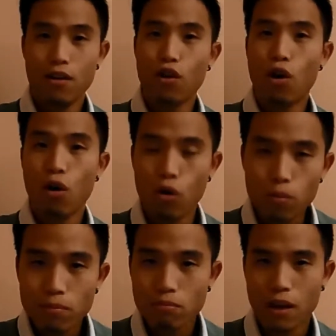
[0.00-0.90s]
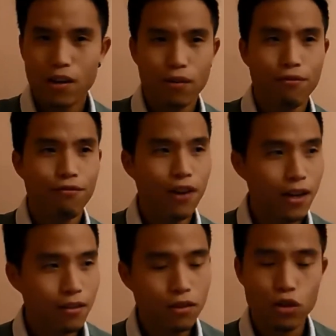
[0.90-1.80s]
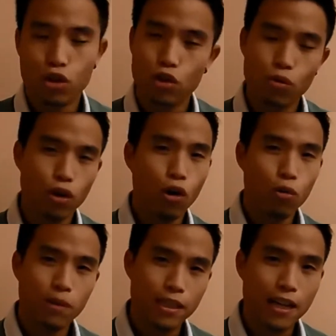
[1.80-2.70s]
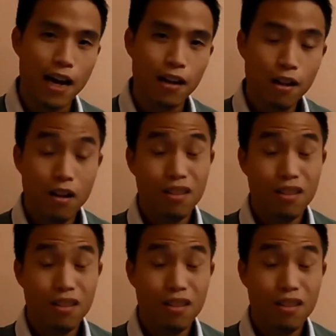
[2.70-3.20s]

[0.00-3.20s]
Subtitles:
a little hope, a little fun to show the homeless that